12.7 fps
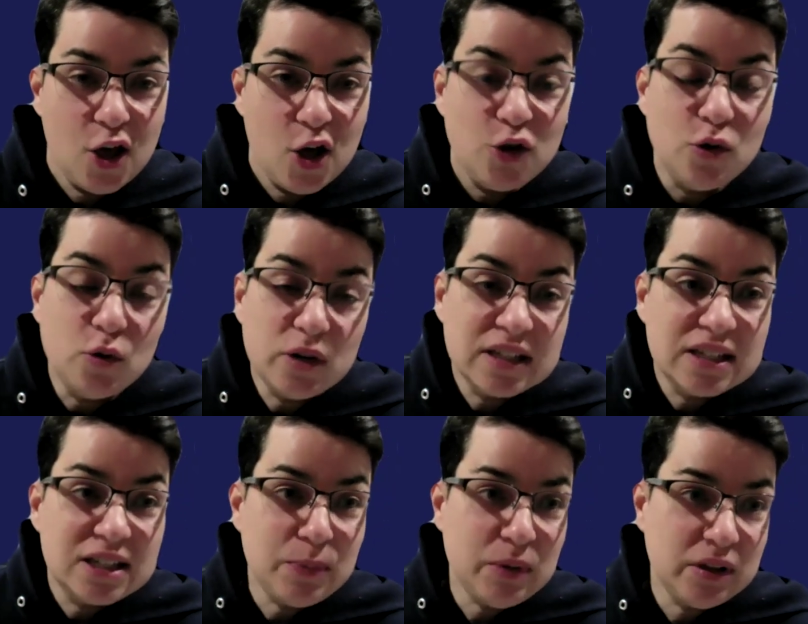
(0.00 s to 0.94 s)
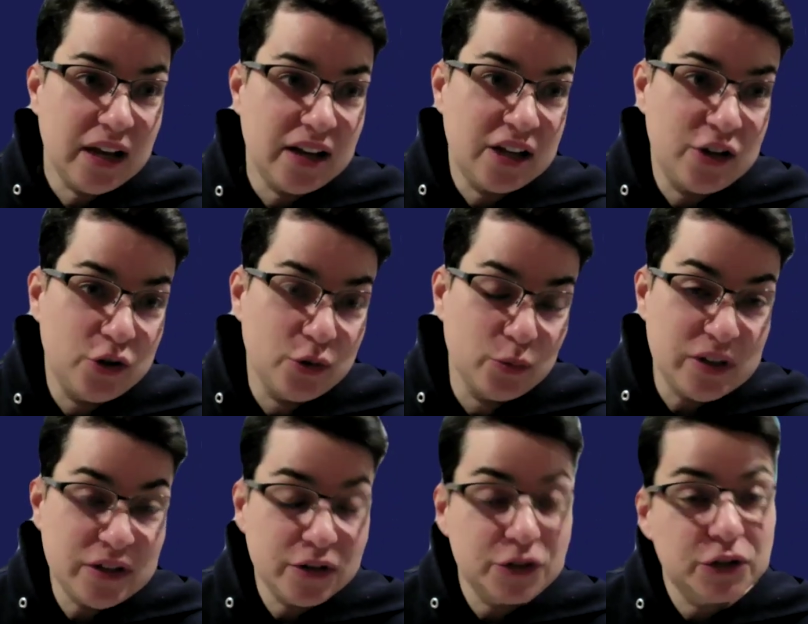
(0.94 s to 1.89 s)
You can stipulate in your
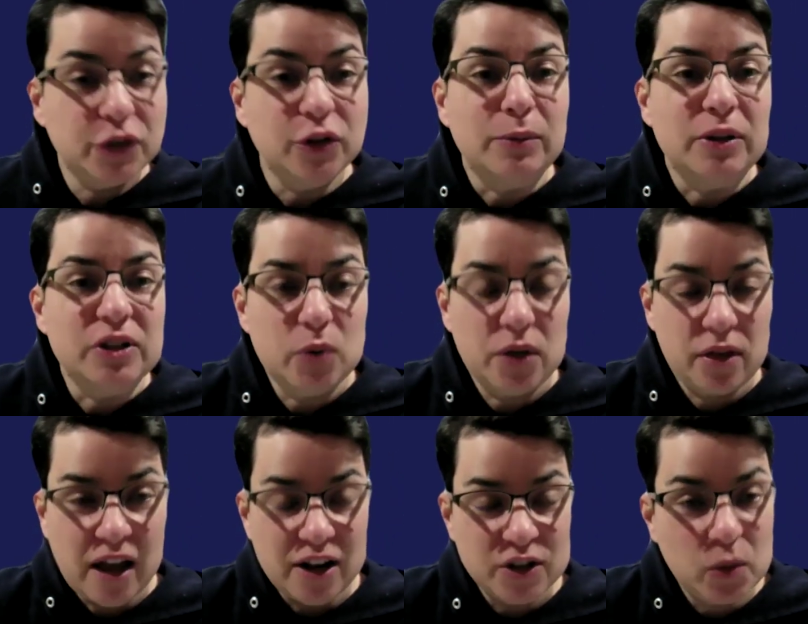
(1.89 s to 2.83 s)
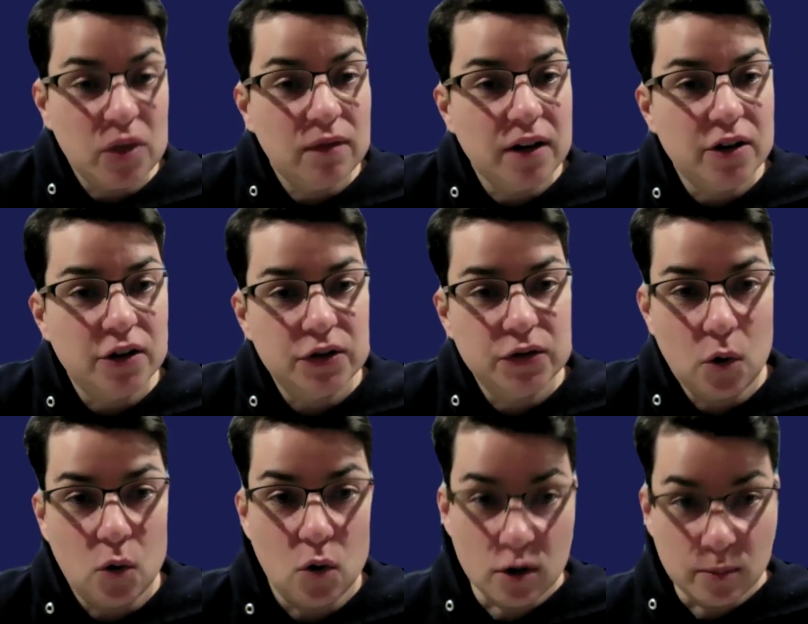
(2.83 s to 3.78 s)
research agreements, whether that is with funders
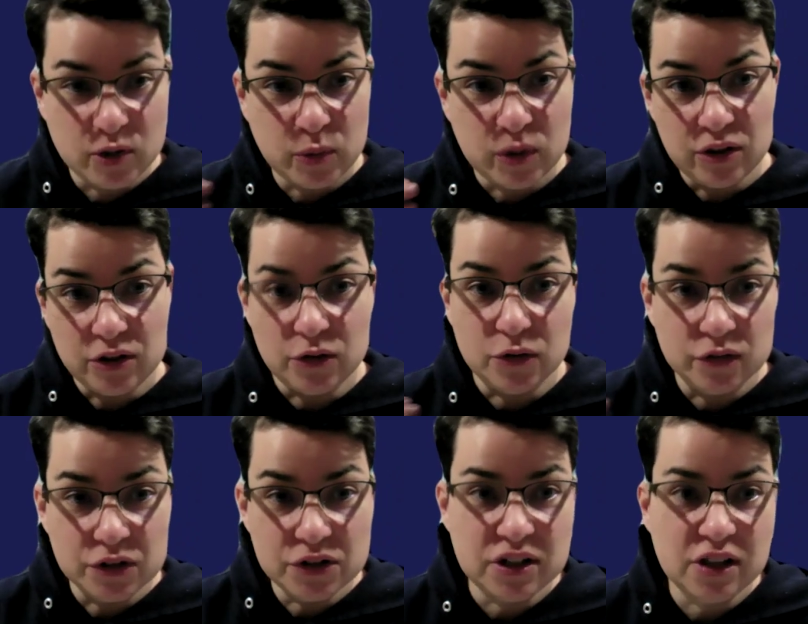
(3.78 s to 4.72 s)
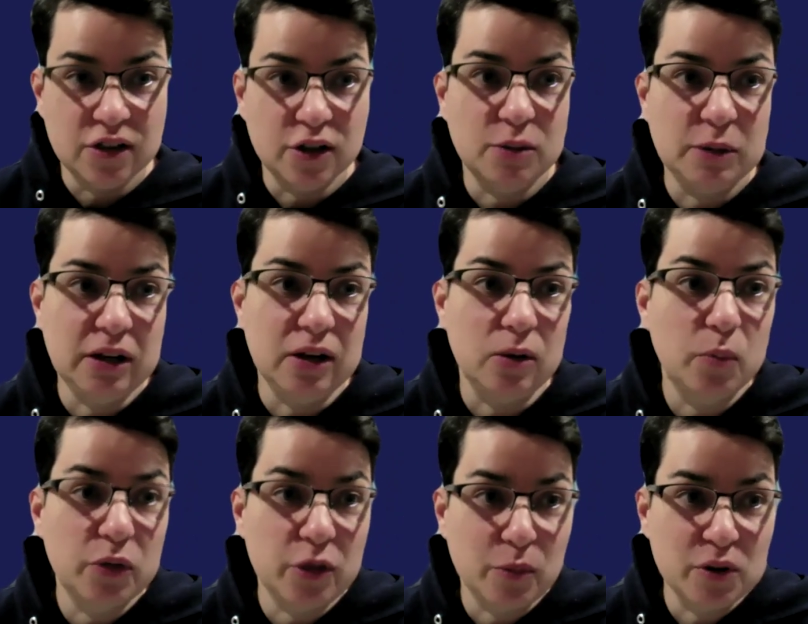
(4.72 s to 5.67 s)
or between the university and the community,
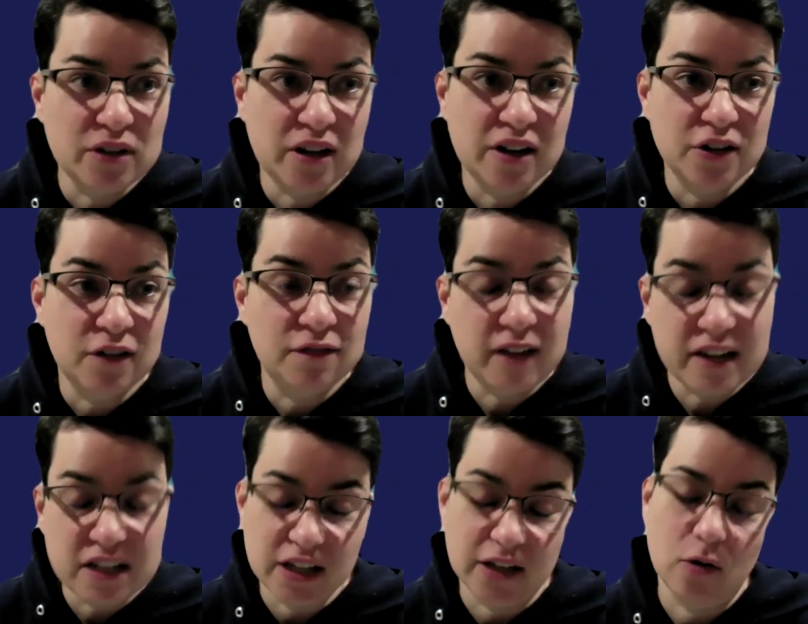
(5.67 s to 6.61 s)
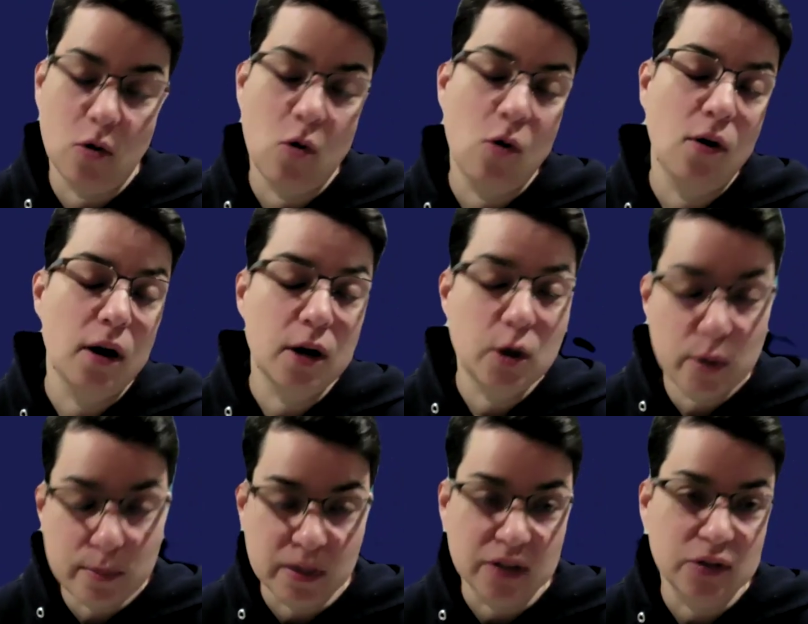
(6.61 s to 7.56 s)
with the percentage of funding or
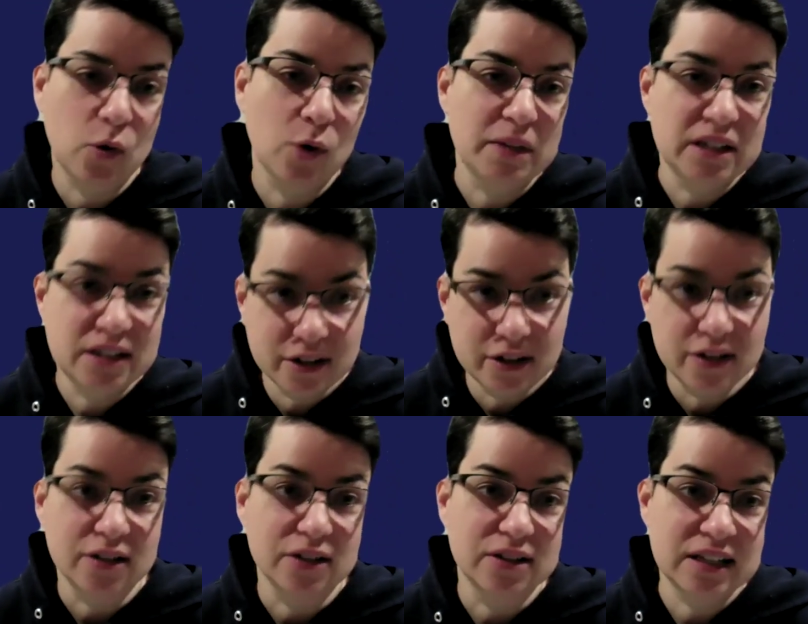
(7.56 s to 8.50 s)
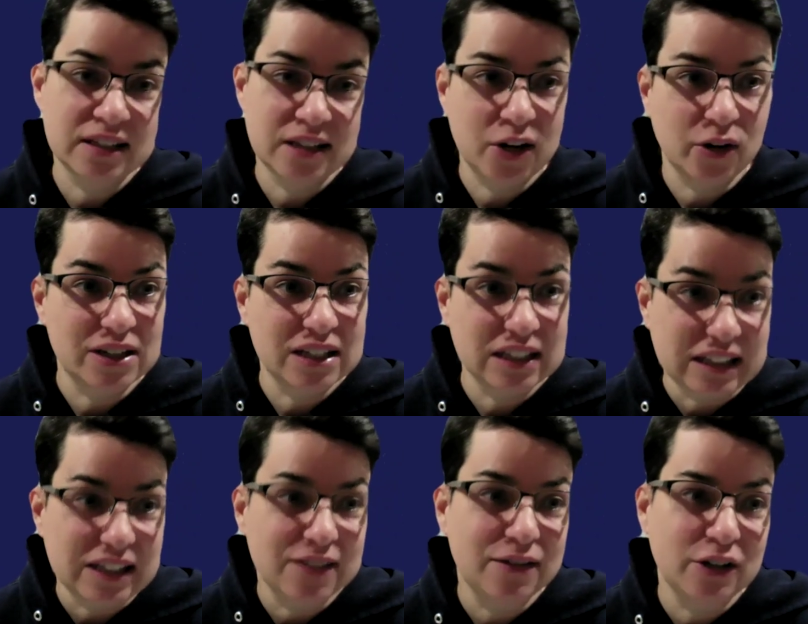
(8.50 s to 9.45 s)
equipment or materials, et cetera, to
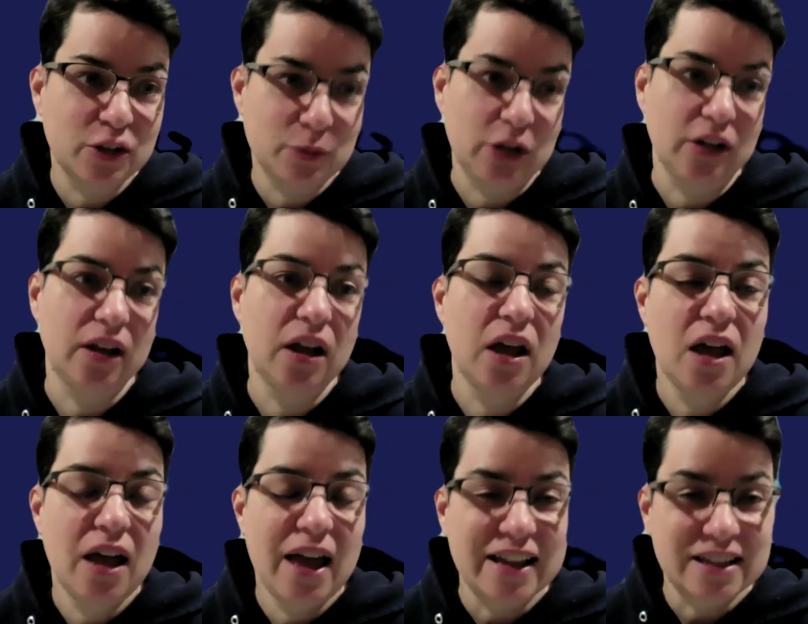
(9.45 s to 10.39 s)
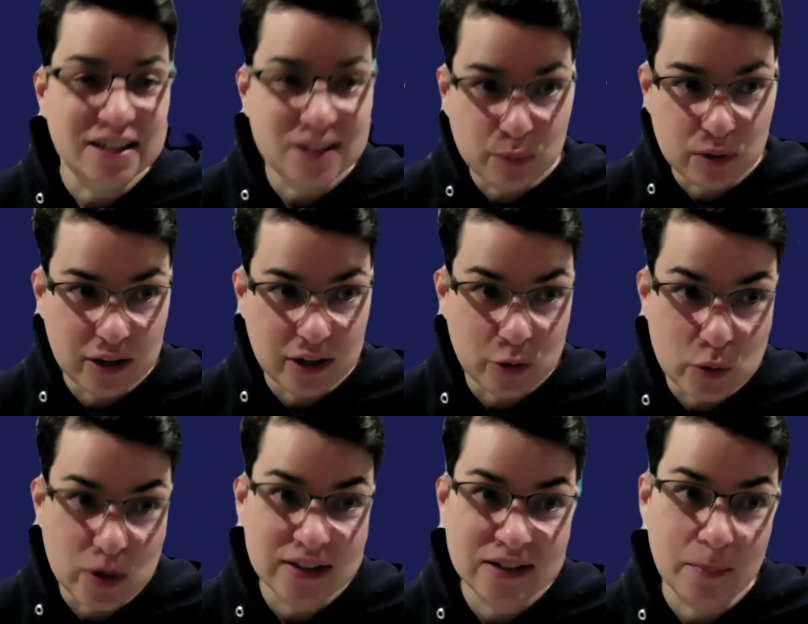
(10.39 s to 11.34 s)
leave in community, and stipulate
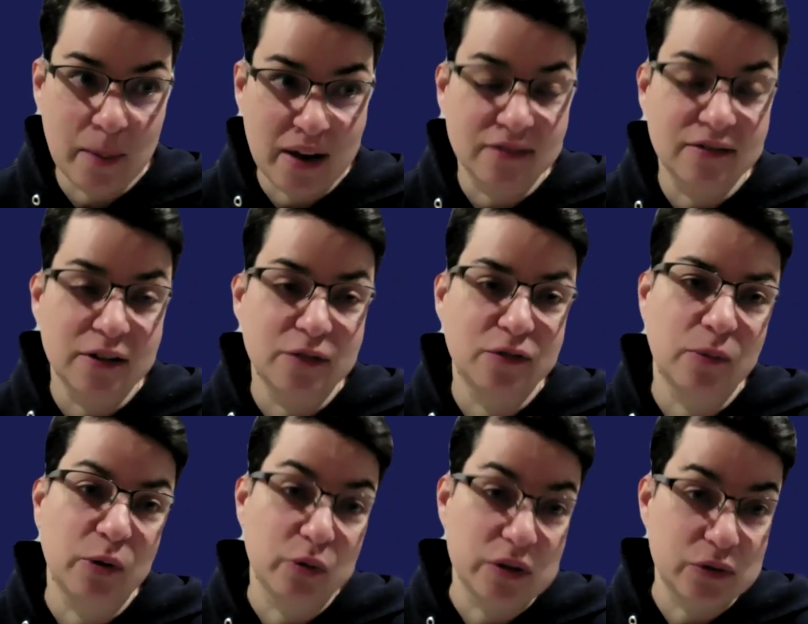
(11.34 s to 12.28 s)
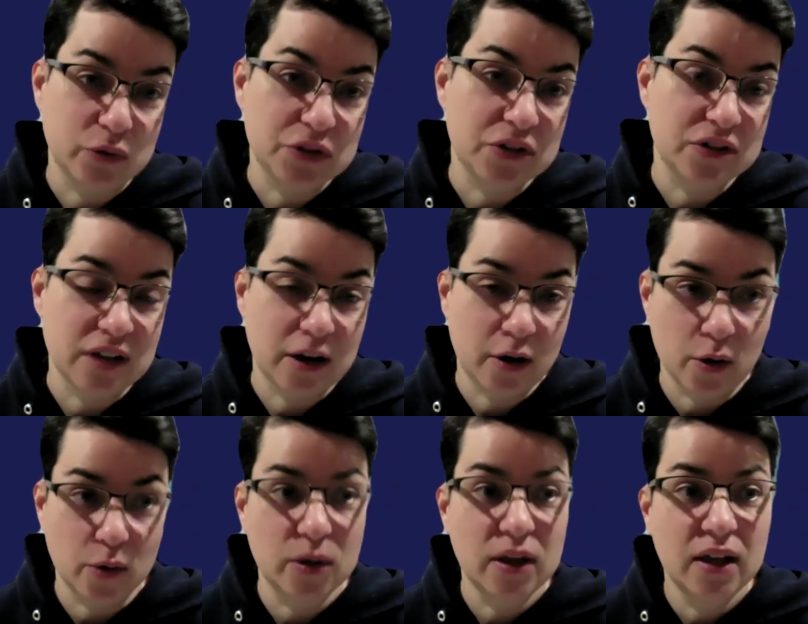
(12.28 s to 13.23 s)
who gets to benefit from the resources that
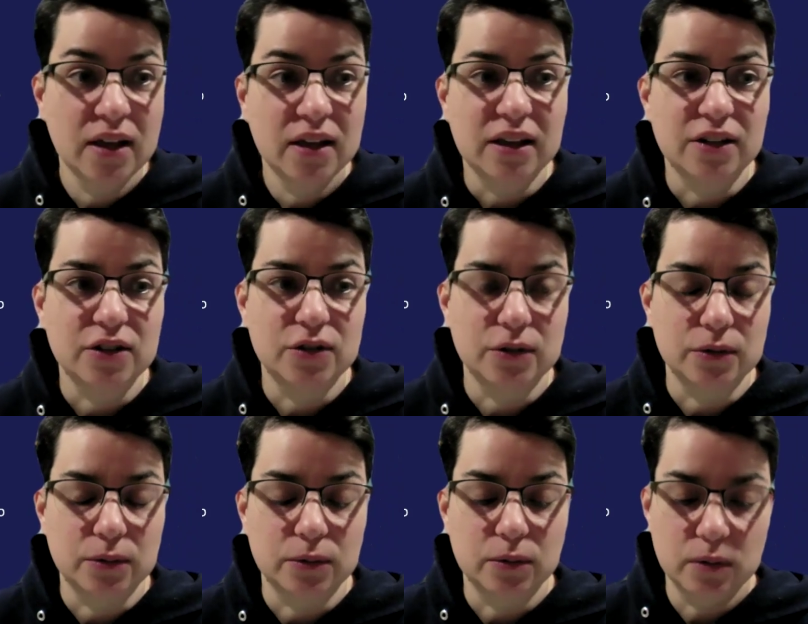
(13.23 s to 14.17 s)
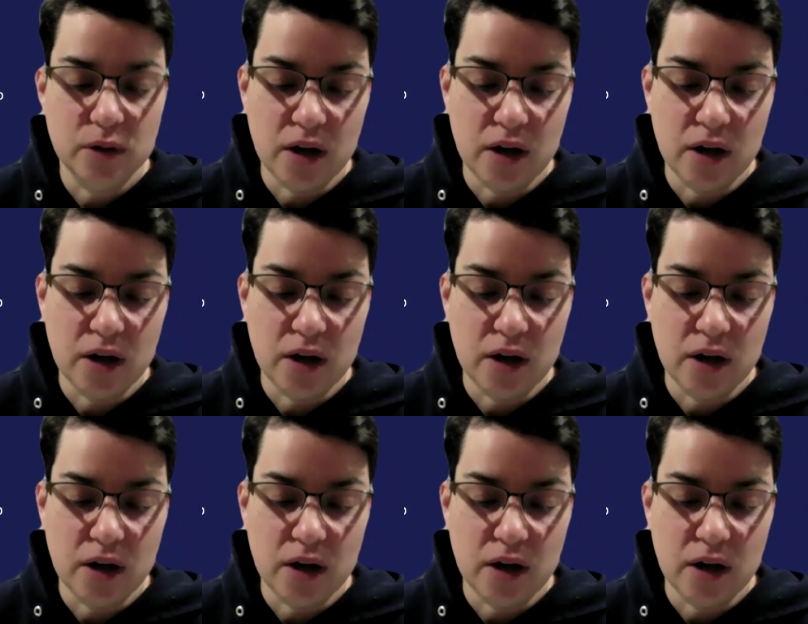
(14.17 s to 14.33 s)
go into